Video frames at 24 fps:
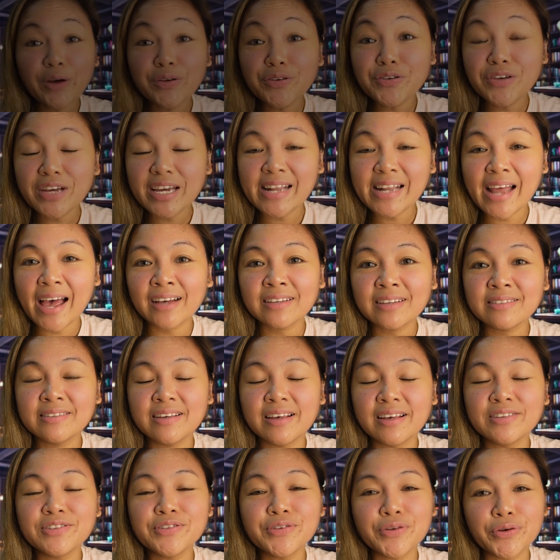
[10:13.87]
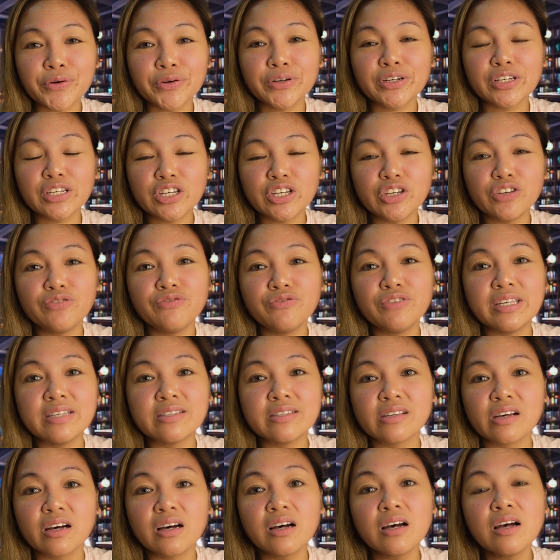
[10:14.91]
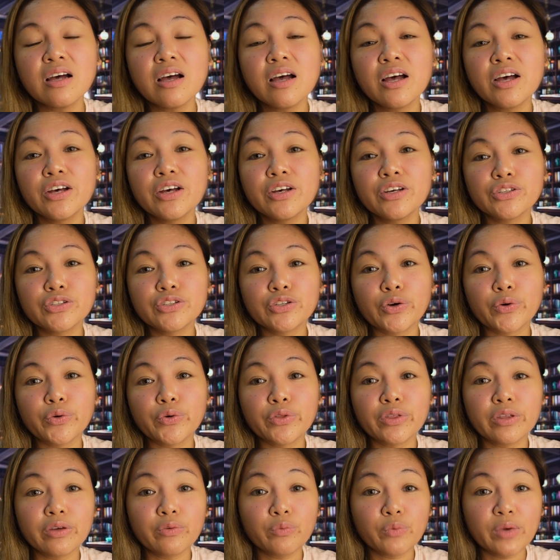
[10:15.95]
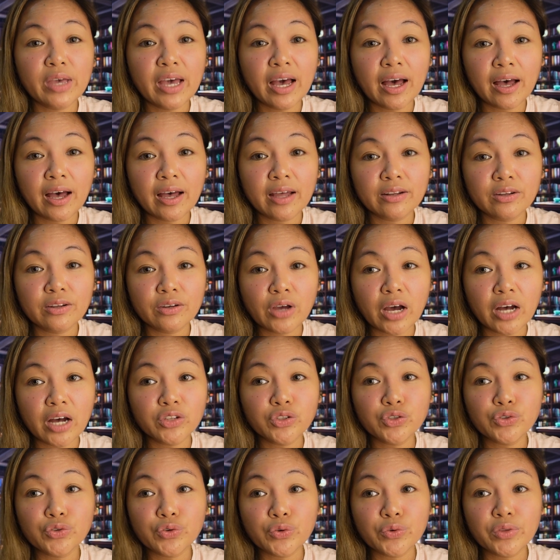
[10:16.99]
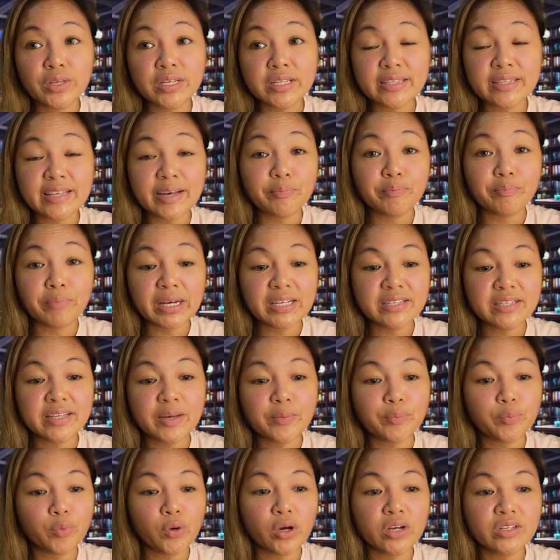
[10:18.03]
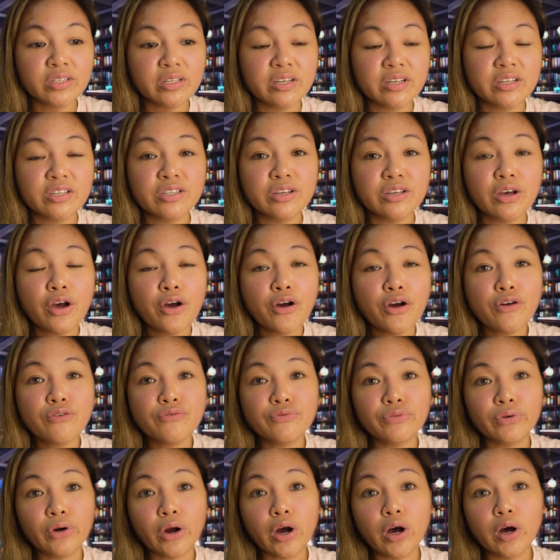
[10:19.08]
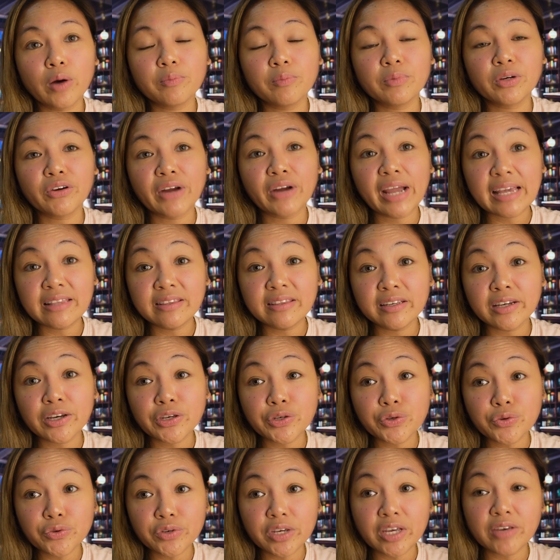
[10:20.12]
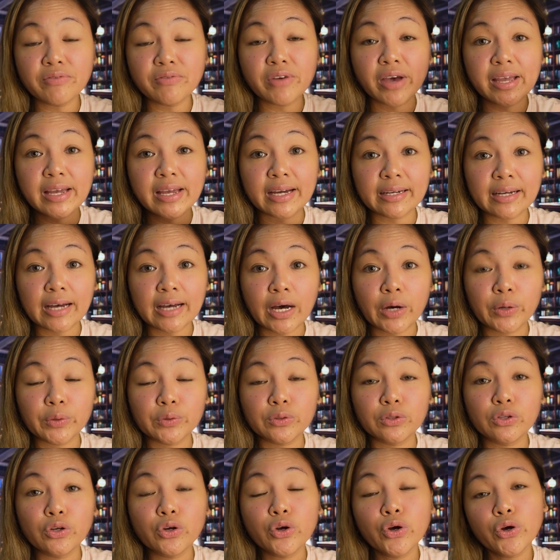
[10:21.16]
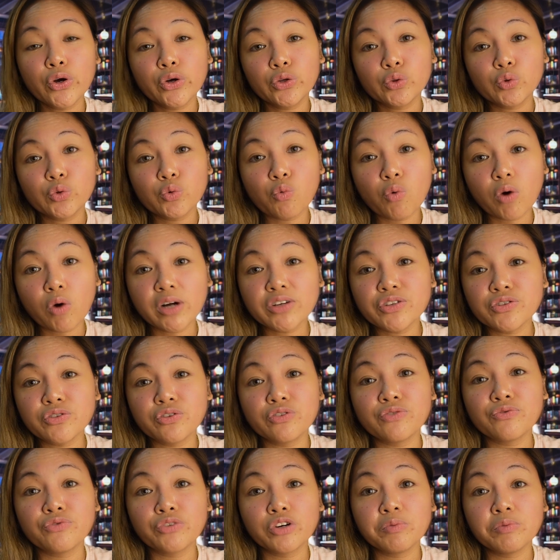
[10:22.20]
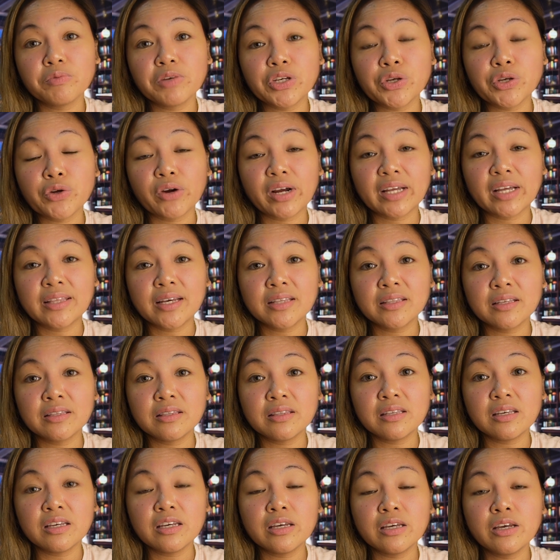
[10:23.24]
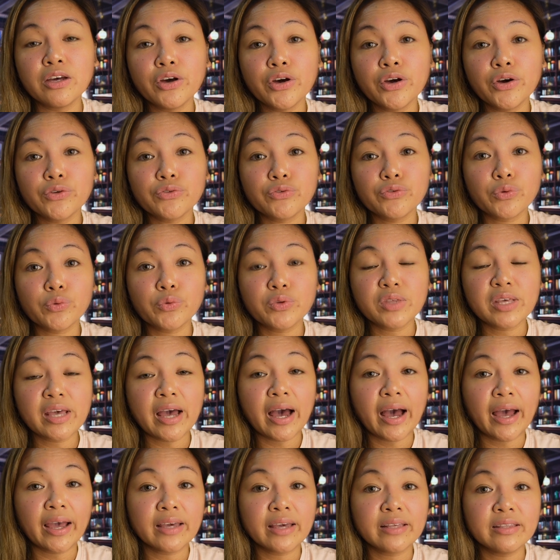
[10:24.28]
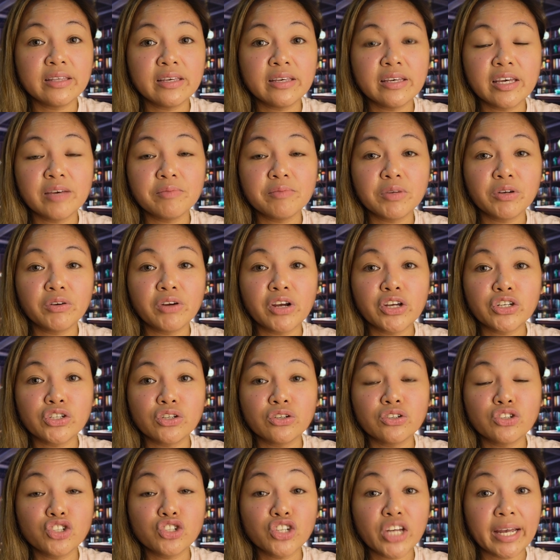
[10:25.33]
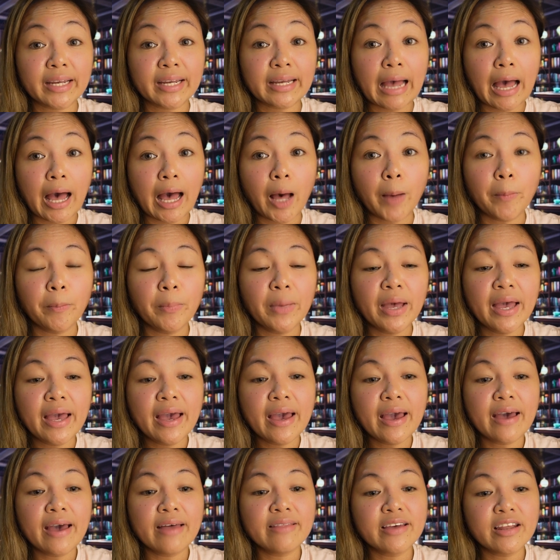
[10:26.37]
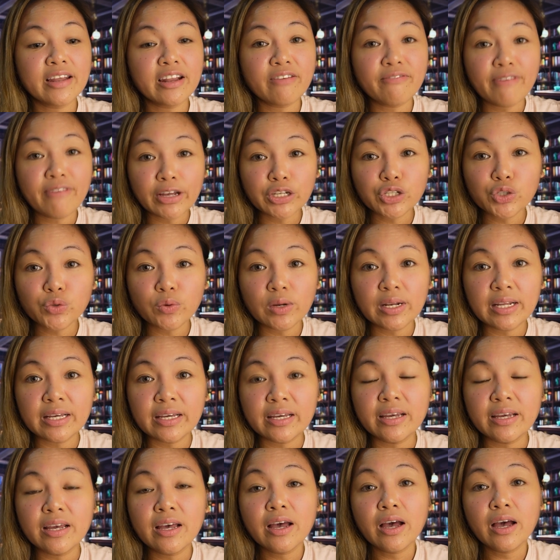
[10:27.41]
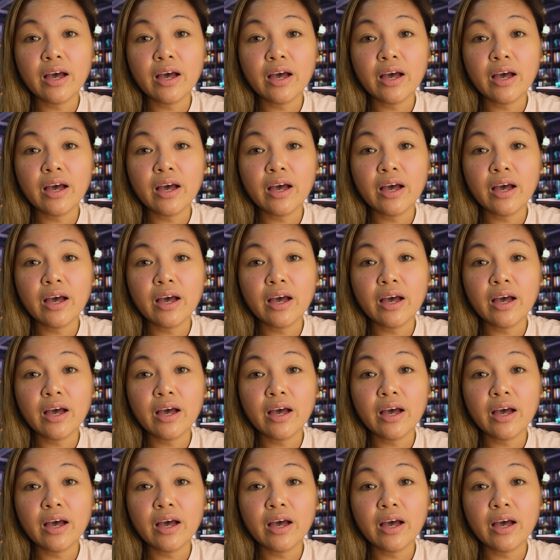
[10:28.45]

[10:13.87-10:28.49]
you can access your e-visa. So we had gone through the step-by-step process from creating a UKVA account towards confirming your identity through the ID immigration check app, and then eventually